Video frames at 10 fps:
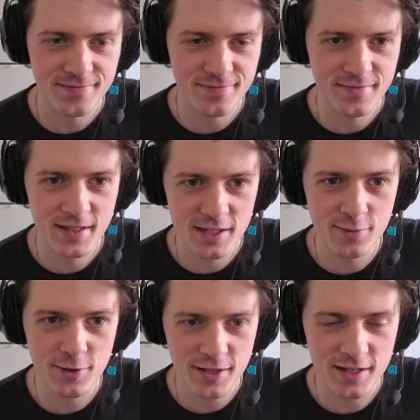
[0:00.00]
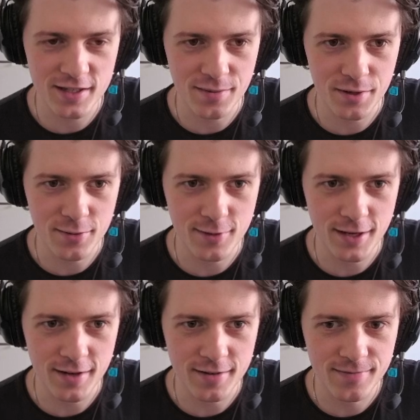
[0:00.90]
This one is a bit
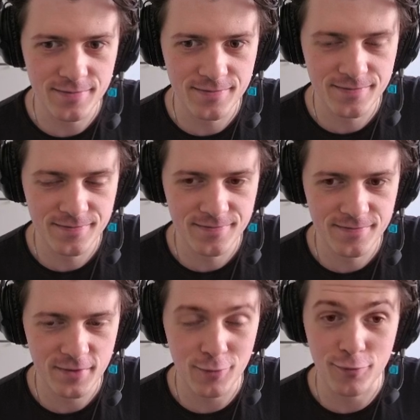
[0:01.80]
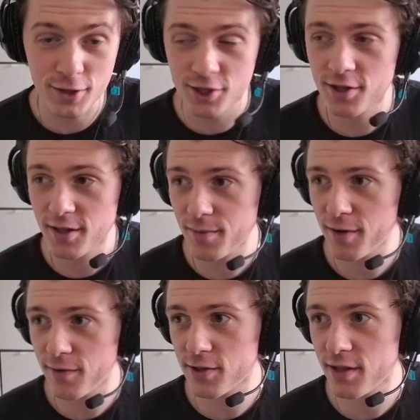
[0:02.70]
weird. Originally, my
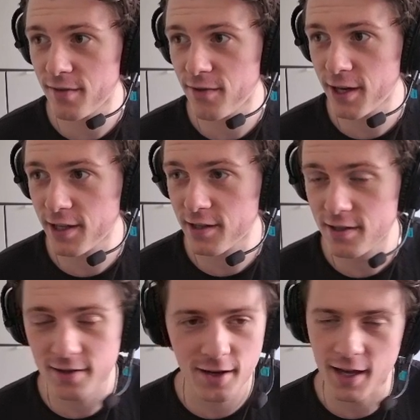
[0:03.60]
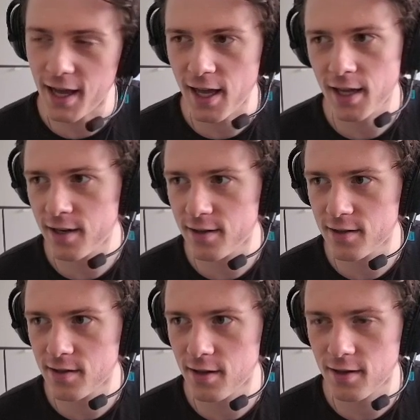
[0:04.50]
first time fighting this, I hated this
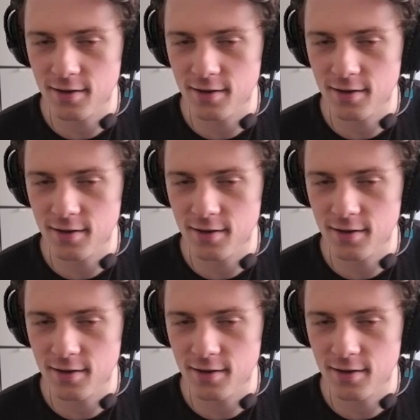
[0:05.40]
thing.